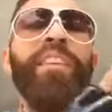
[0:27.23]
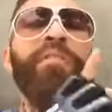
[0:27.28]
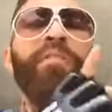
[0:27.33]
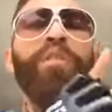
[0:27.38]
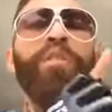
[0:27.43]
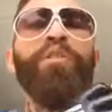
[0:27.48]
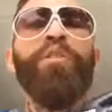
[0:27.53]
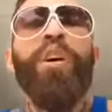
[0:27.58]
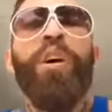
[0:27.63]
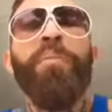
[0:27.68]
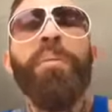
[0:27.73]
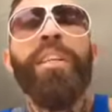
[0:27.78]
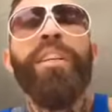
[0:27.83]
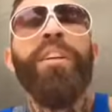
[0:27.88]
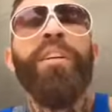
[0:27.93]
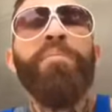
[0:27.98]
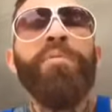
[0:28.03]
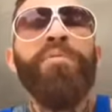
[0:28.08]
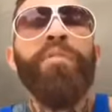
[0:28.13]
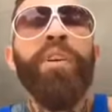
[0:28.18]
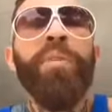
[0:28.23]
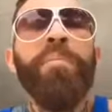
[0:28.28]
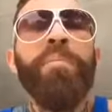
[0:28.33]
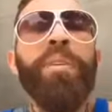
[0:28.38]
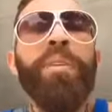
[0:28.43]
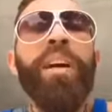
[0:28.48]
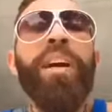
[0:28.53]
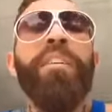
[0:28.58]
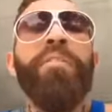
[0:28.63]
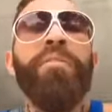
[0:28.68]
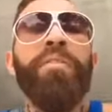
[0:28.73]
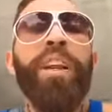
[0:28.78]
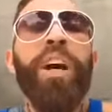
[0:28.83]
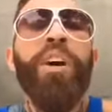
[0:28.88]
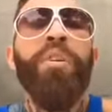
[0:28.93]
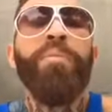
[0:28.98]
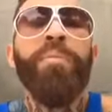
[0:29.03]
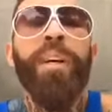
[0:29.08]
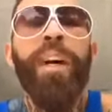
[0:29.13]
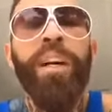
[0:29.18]
the first comment comes from
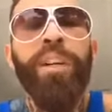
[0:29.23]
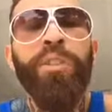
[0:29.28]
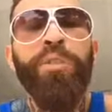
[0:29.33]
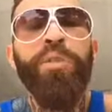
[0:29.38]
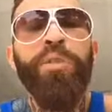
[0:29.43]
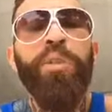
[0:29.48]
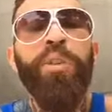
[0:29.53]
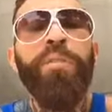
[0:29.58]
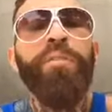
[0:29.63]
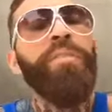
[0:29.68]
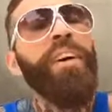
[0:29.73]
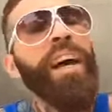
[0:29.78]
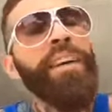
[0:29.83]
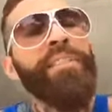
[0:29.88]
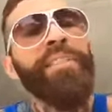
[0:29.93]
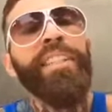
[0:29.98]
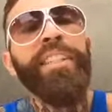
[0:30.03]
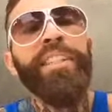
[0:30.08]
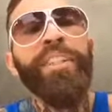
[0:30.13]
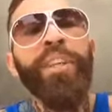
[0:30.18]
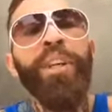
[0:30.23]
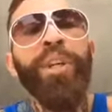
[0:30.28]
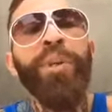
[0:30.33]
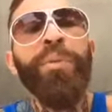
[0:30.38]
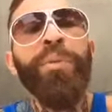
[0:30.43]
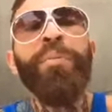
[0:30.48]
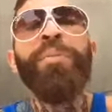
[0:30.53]
Flow_562.